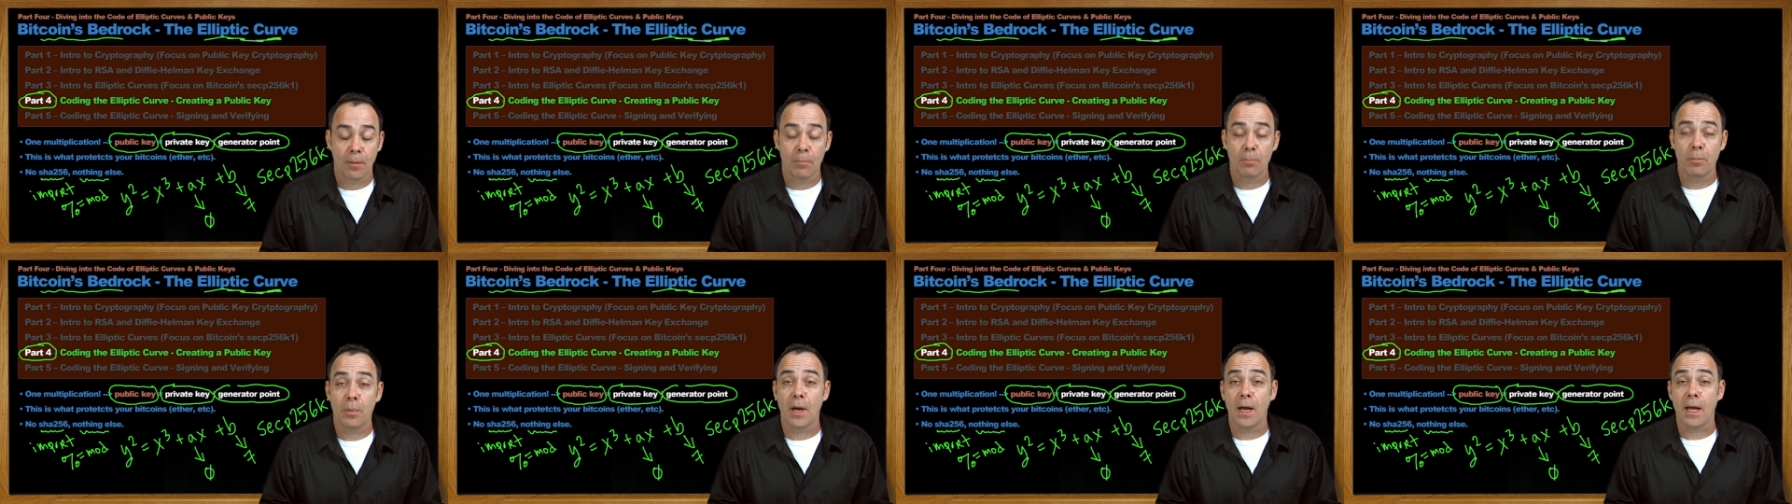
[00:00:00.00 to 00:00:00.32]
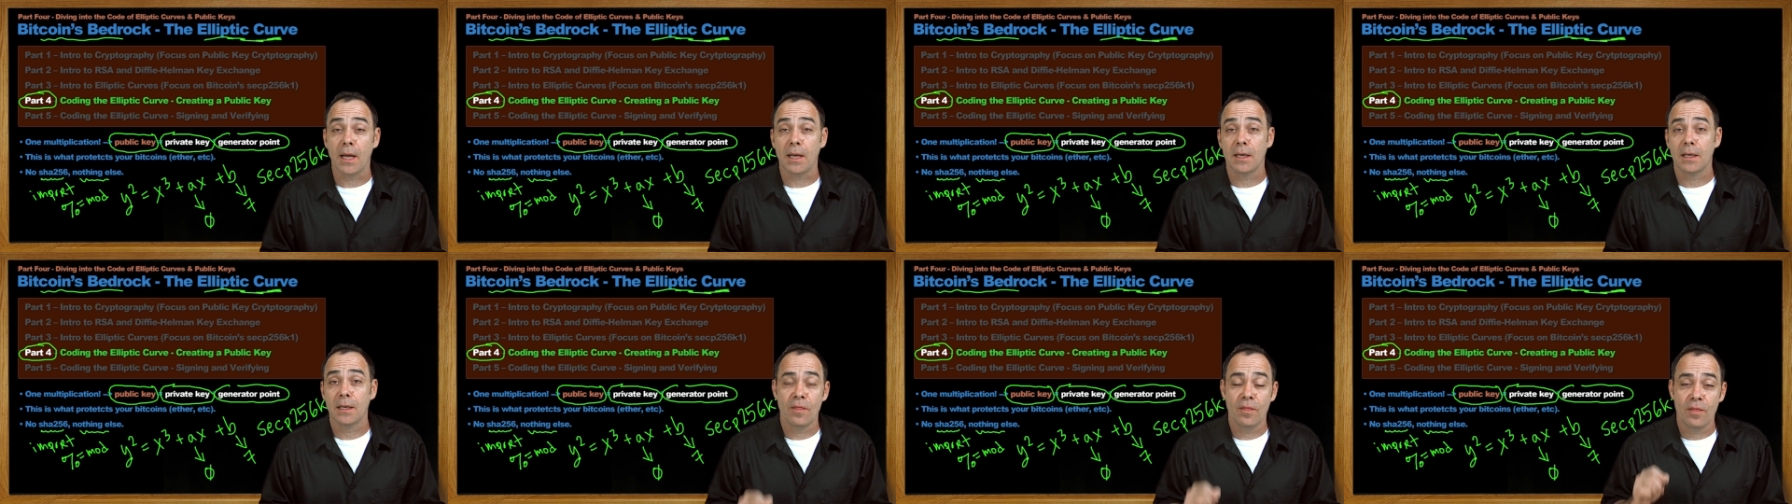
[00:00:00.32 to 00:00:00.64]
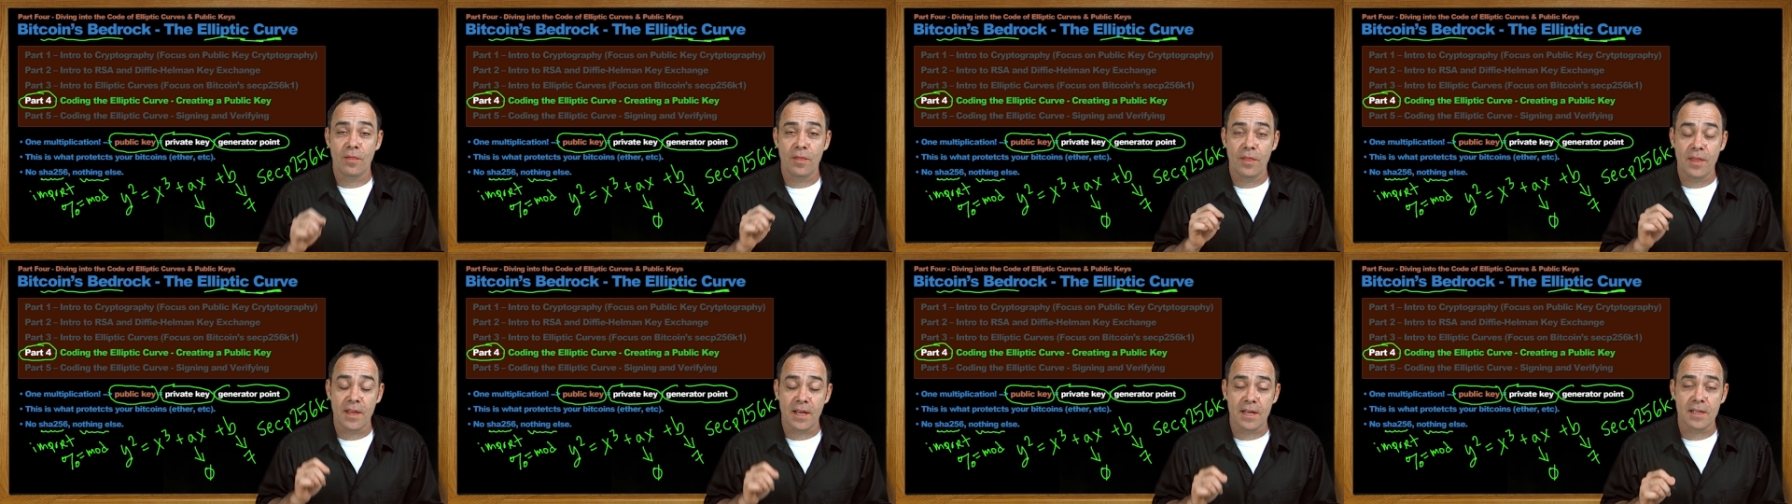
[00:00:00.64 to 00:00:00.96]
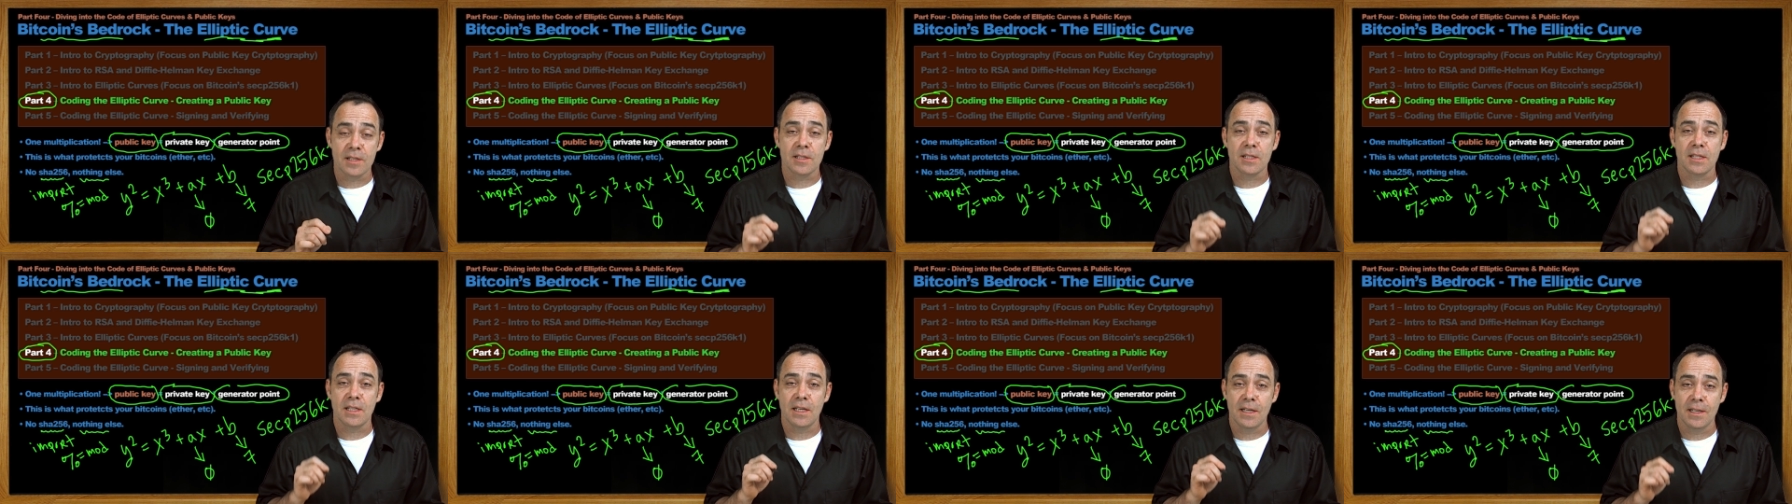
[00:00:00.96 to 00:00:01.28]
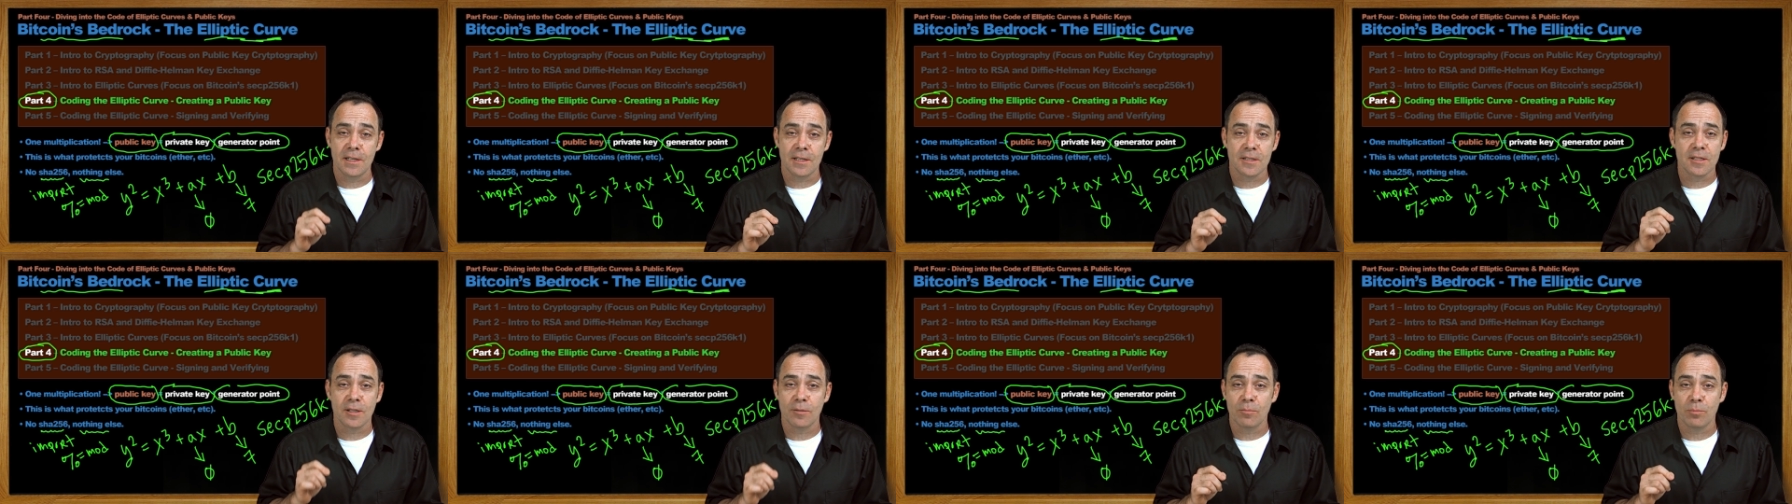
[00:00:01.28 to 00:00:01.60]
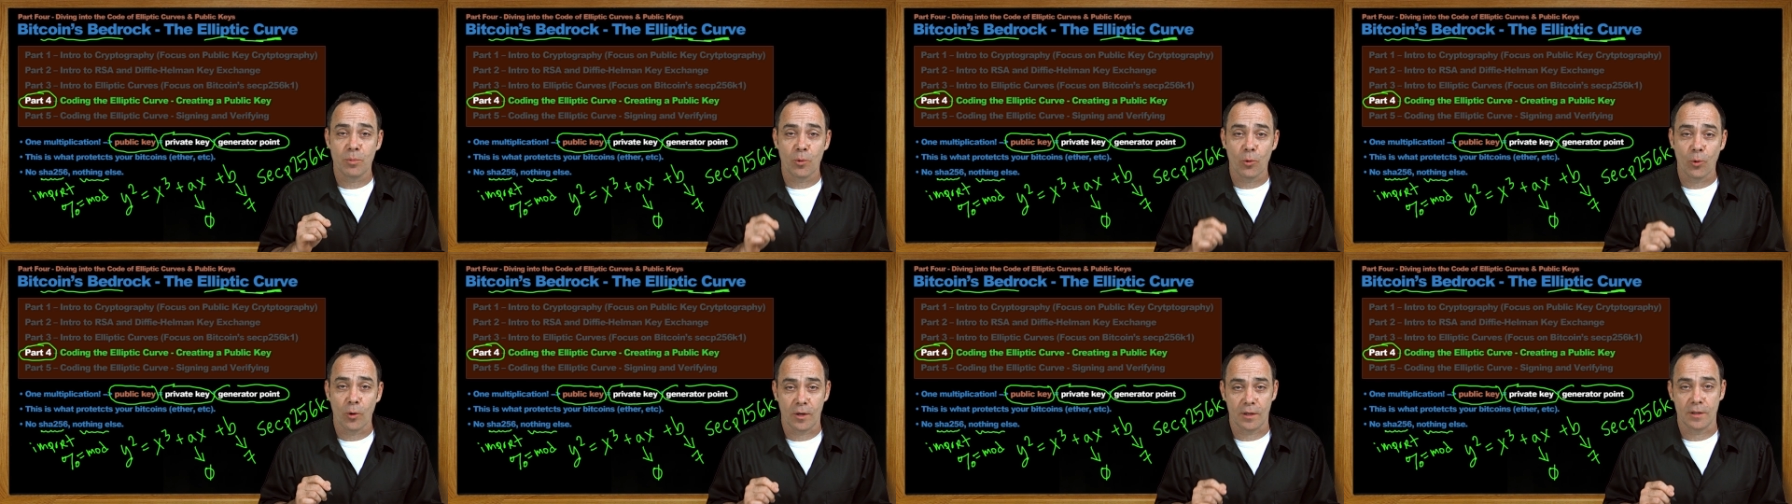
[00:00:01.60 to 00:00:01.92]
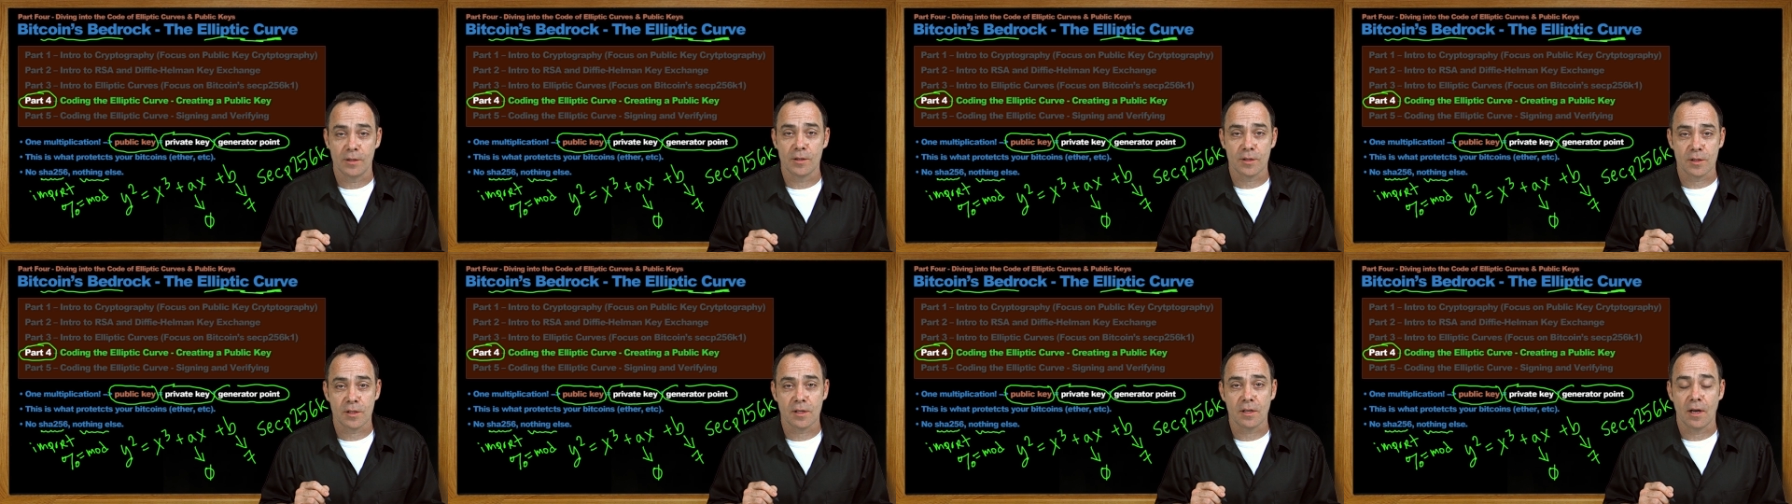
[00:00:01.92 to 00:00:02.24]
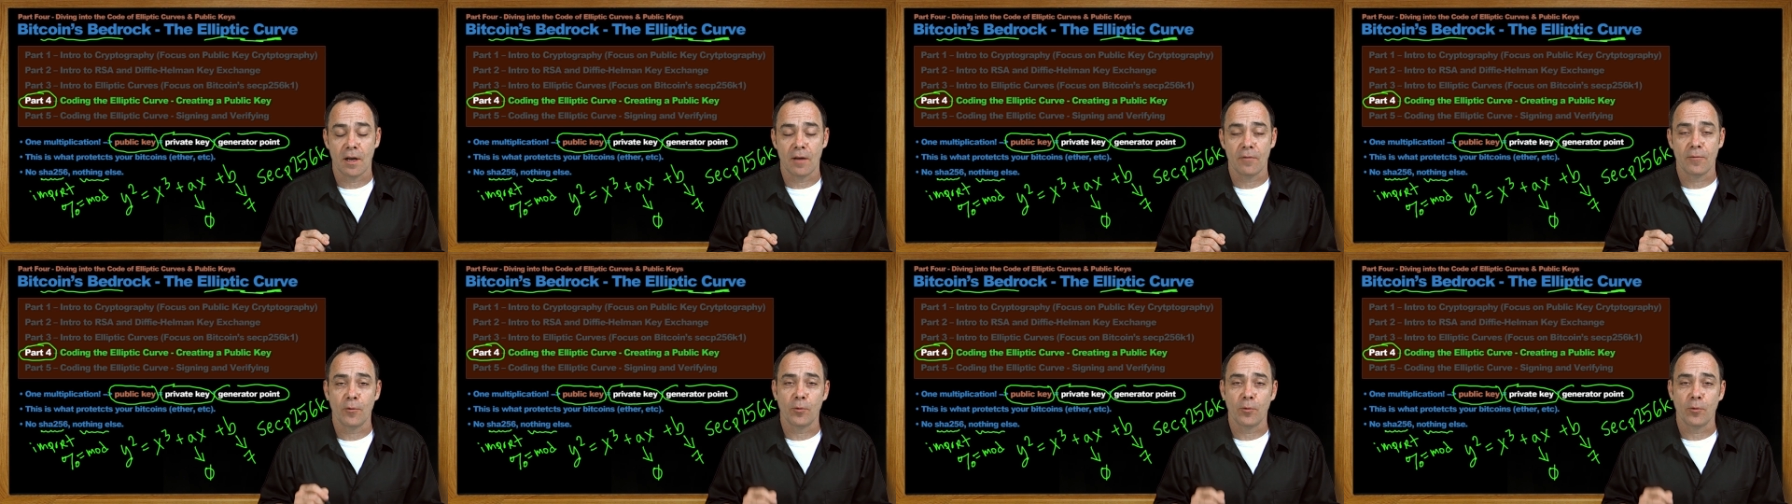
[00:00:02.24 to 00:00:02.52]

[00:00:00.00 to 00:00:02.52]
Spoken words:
But this is important stuff,